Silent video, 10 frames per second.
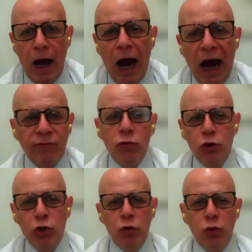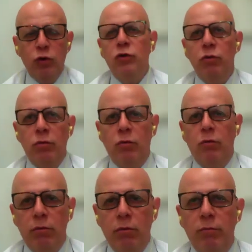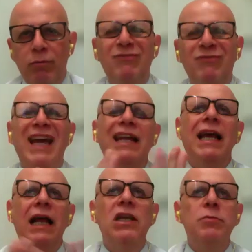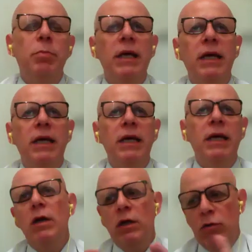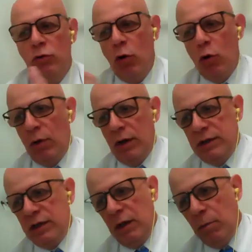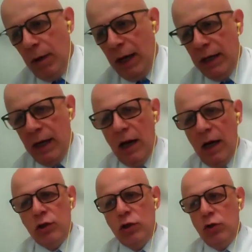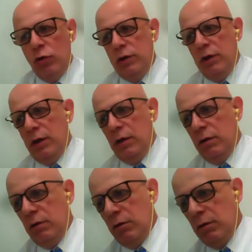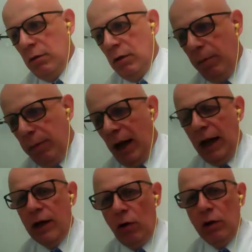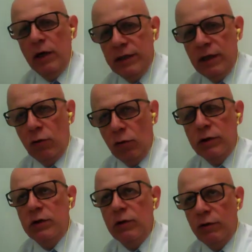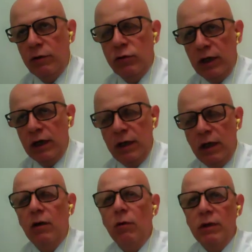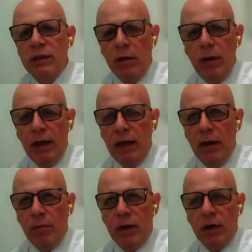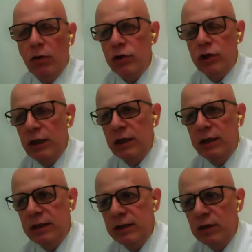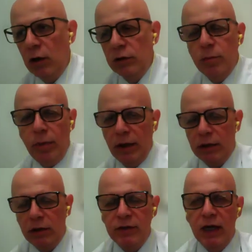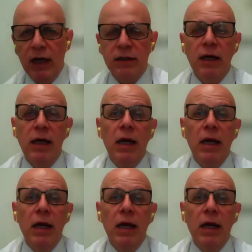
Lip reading: I have to choose. Technically speaking, towards Albania, I should apply only the rules of the treaty with Albania because it's not part of the other.